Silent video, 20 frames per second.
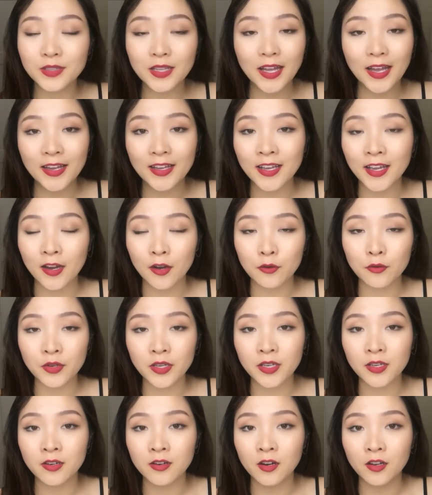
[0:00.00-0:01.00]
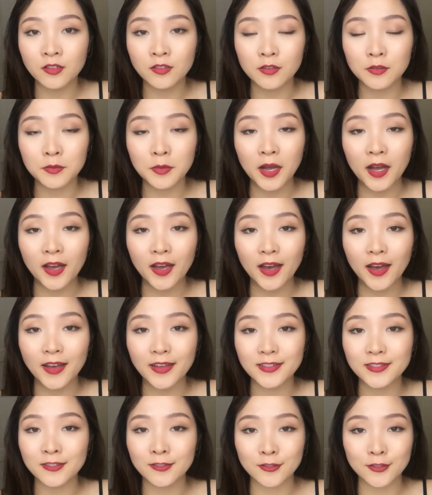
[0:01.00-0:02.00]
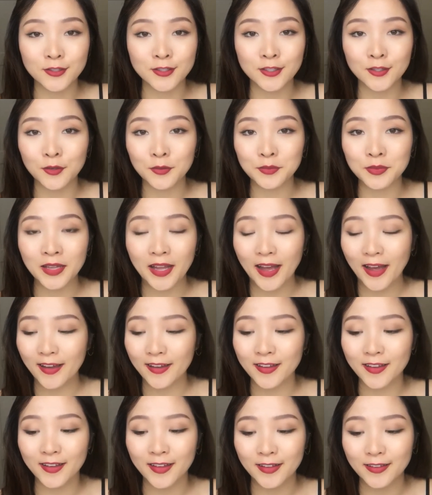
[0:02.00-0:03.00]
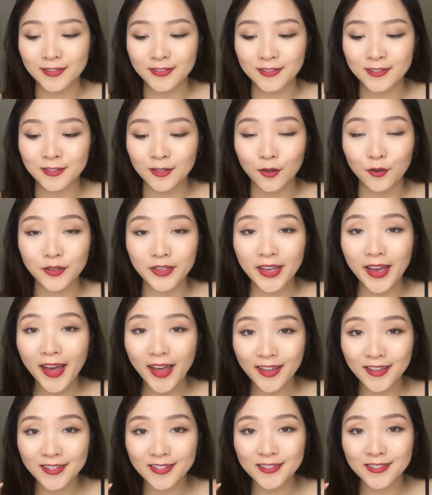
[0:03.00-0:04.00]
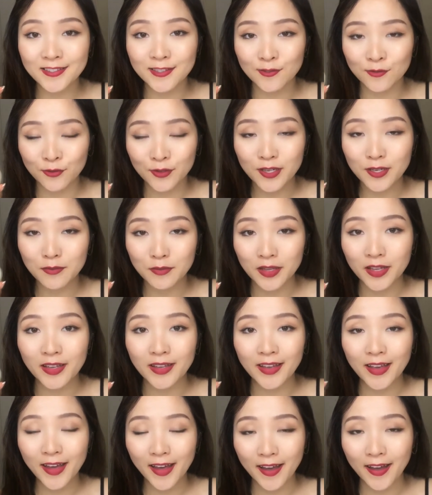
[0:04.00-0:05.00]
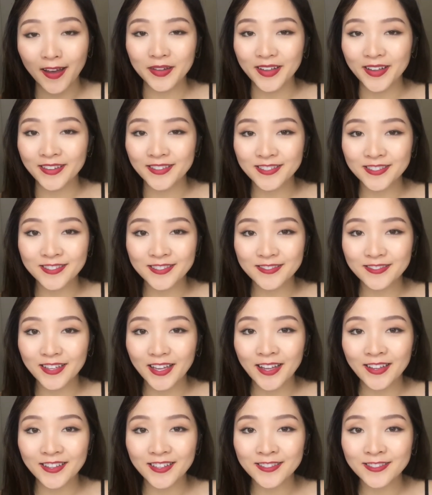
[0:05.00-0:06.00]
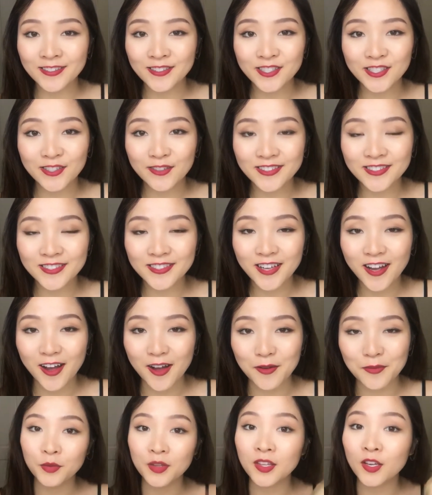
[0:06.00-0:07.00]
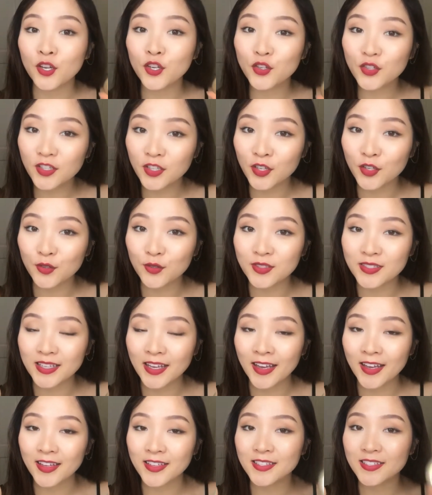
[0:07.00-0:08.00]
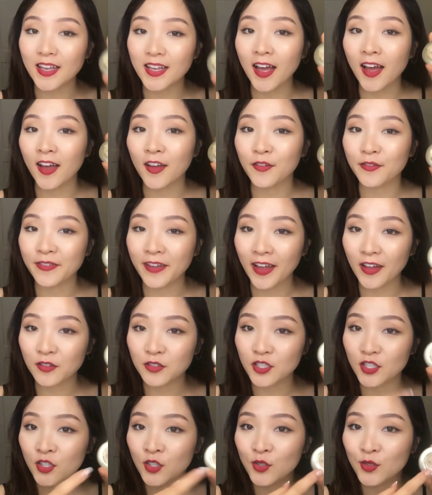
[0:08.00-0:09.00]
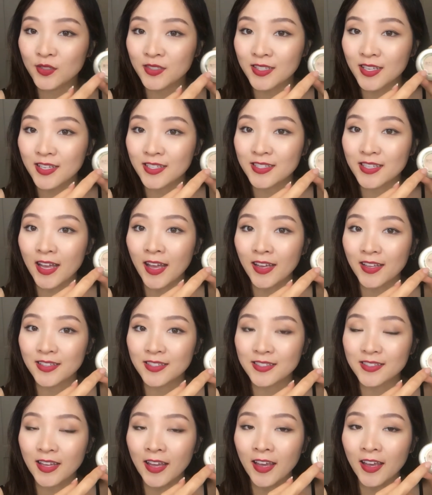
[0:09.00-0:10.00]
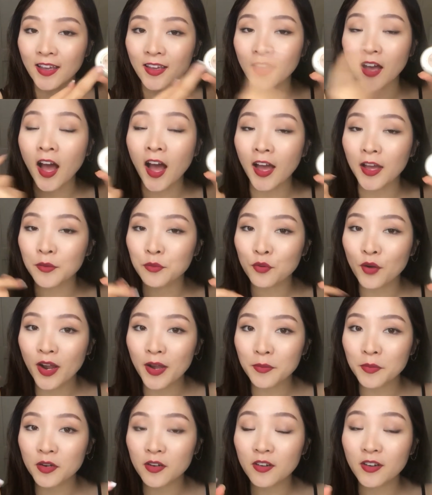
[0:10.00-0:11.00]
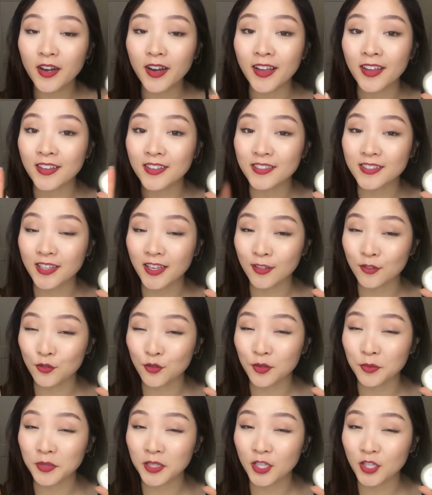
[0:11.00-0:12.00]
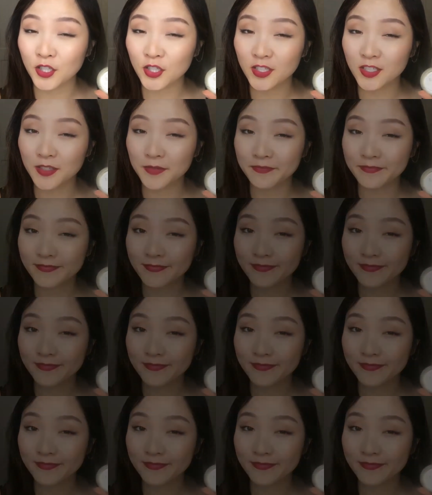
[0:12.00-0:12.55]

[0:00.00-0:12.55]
black area under my eyes are still black, and so yeah, this is creamy. Yeah, it doesn't do its job. But the good news is I found use this as a eye primer is extremely good. The